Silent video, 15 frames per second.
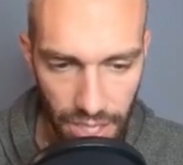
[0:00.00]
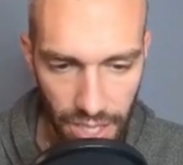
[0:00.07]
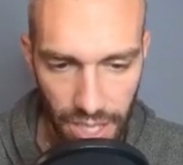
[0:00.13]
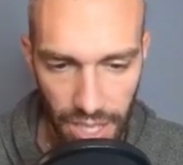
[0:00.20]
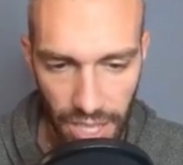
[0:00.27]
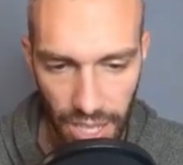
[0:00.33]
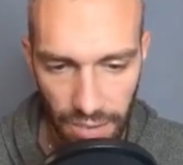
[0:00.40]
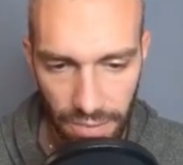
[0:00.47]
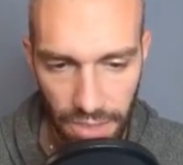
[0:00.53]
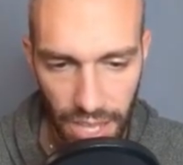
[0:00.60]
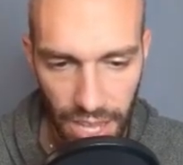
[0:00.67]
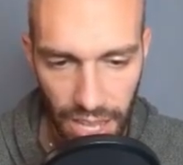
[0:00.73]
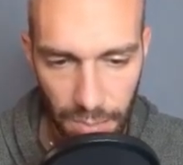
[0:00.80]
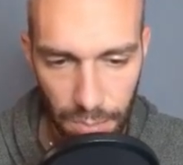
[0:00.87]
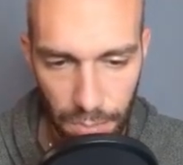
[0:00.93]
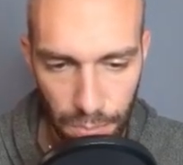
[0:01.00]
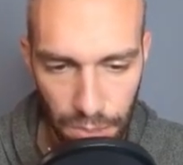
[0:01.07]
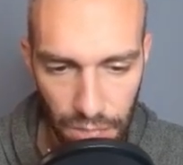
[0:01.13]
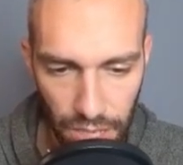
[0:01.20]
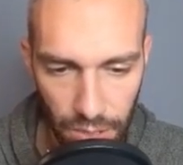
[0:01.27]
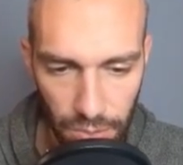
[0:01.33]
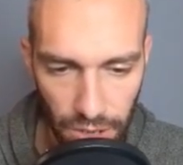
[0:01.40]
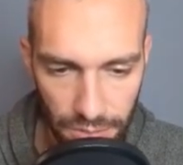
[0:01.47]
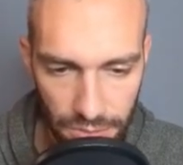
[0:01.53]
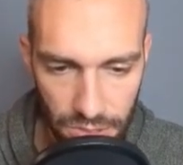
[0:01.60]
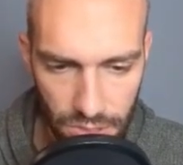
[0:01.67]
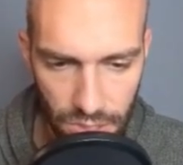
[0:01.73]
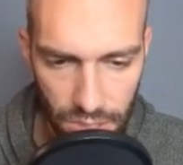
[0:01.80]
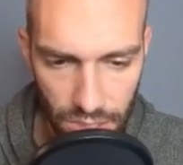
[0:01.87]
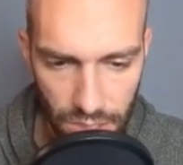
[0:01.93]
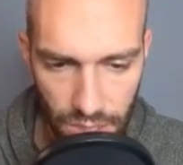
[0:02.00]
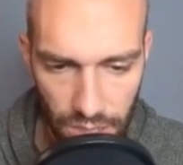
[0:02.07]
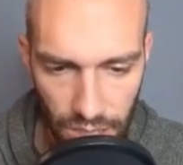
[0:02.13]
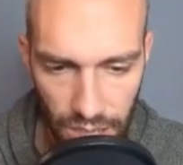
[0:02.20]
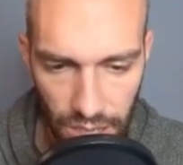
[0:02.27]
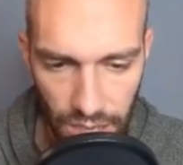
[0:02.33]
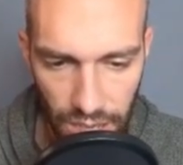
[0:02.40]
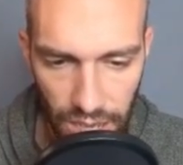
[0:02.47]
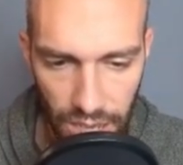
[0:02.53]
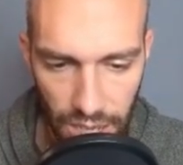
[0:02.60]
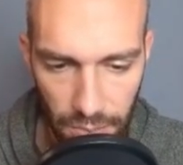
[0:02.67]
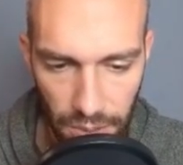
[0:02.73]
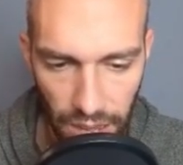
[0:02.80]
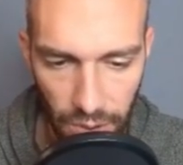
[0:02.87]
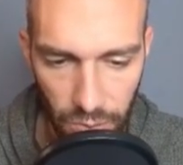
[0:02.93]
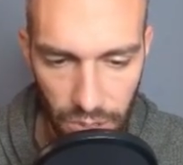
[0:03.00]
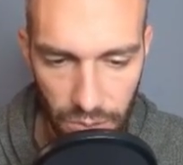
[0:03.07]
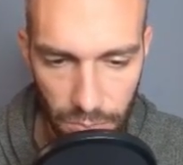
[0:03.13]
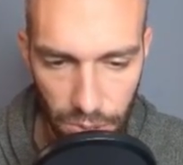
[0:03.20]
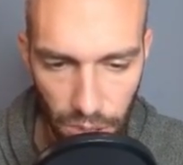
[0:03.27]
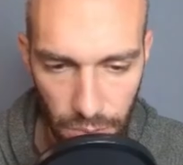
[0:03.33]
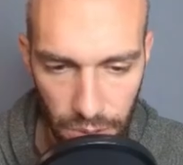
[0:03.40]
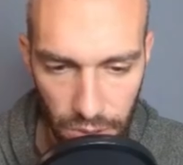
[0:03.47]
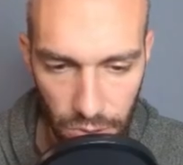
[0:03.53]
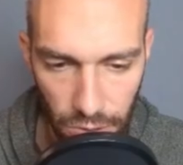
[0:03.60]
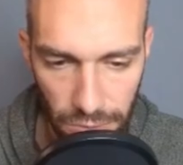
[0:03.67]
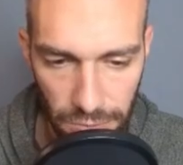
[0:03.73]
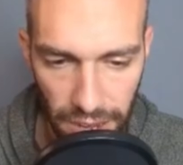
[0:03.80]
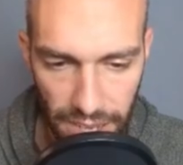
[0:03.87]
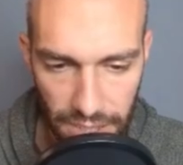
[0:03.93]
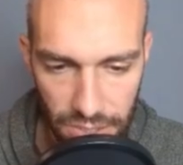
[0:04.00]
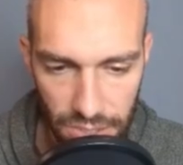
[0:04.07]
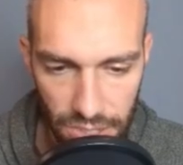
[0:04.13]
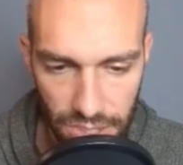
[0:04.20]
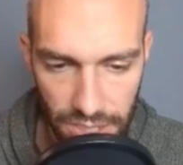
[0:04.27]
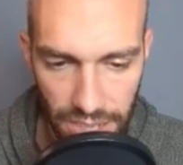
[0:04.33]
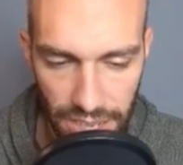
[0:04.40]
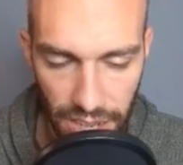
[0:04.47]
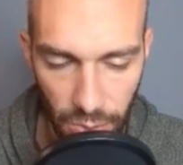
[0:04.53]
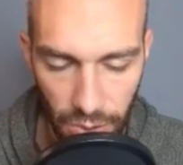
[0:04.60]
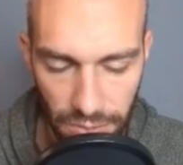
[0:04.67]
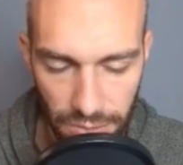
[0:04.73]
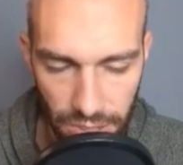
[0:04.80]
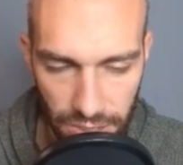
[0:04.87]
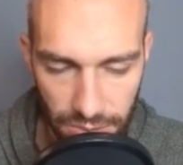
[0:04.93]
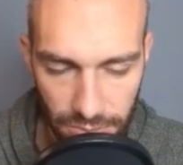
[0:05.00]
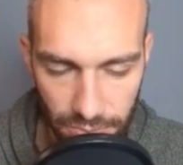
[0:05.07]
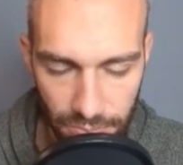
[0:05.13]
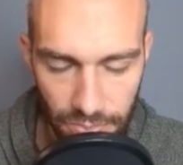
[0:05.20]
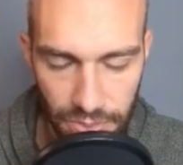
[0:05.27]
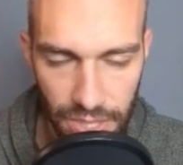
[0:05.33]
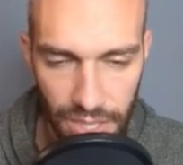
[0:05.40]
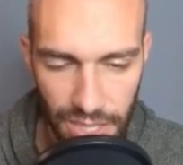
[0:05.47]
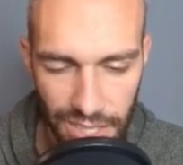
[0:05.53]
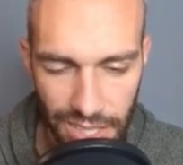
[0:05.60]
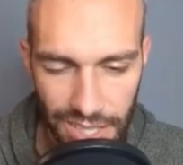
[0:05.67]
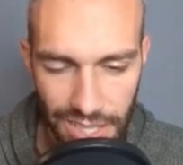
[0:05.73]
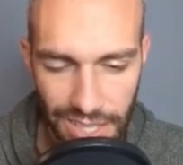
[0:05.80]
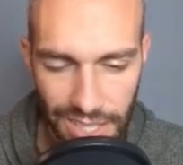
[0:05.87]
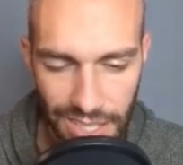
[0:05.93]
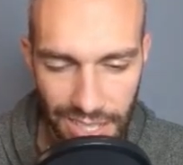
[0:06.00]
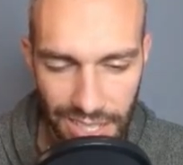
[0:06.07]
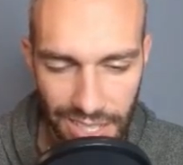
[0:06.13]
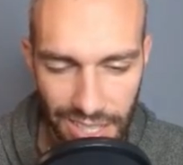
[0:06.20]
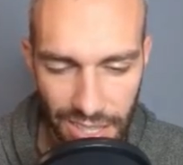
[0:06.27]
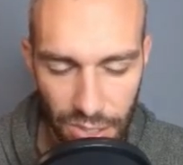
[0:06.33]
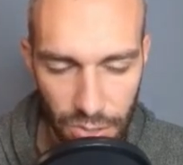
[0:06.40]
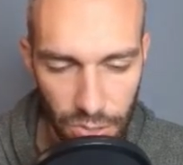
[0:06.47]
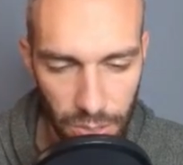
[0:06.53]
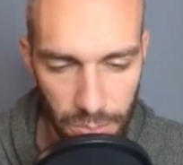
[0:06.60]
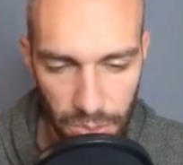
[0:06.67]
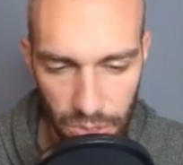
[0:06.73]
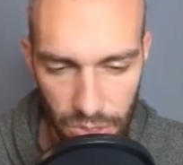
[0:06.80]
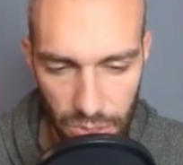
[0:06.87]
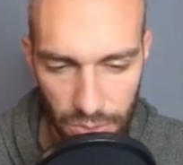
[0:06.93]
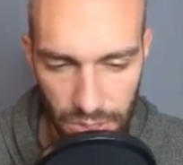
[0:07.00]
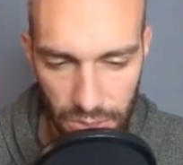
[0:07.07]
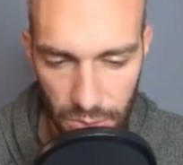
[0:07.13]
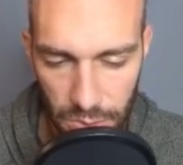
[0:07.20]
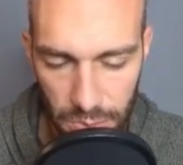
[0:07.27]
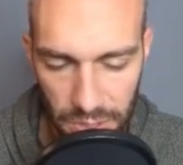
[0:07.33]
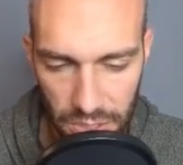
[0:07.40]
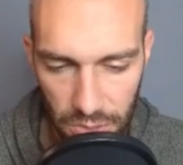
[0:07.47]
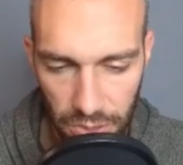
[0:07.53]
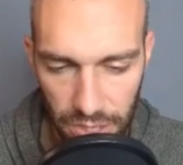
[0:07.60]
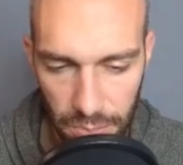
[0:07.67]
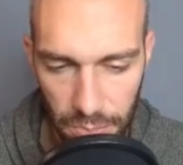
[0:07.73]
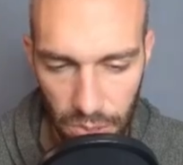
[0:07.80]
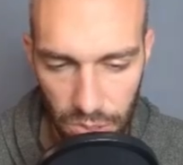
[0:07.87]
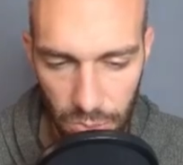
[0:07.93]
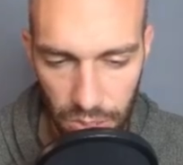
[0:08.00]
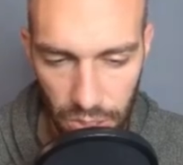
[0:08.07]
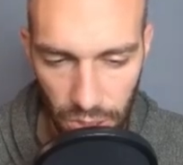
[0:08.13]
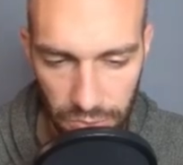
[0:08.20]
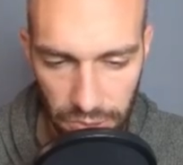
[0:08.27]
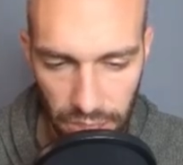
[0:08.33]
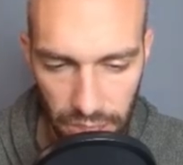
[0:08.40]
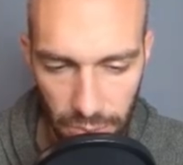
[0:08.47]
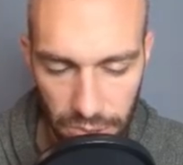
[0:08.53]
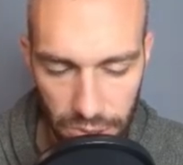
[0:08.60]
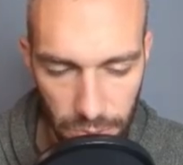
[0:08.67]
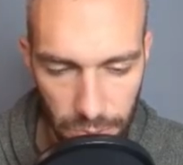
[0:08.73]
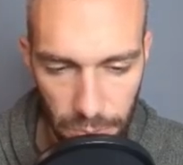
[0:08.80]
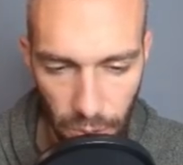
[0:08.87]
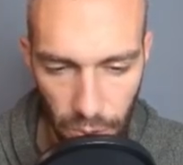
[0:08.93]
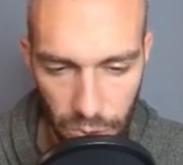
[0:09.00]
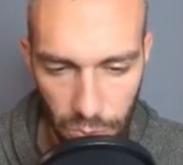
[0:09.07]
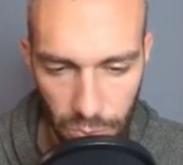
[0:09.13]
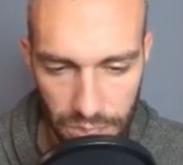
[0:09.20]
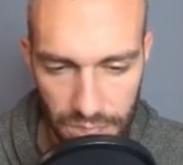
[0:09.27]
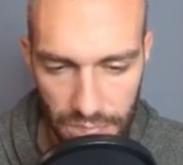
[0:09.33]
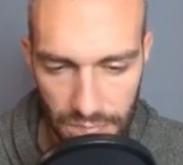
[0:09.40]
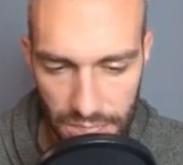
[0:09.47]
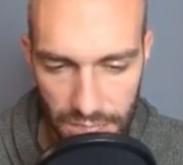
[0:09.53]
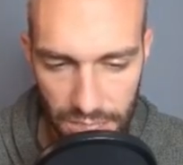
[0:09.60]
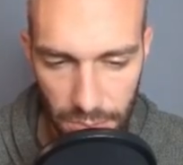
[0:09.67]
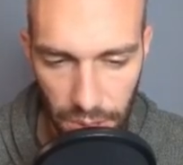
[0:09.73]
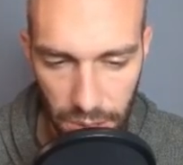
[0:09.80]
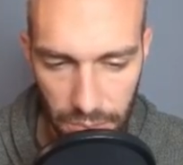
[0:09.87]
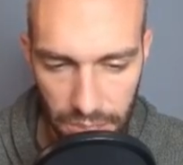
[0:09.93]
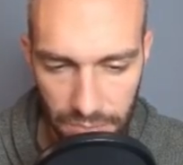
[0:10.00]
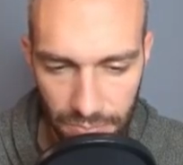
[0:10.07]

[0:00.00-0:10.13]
If they had Play Roughs, I would probably throw faster. However, they're throwing Brutal Swings, which means they're running Brutal Swing, Overheat, which are both resisted by me.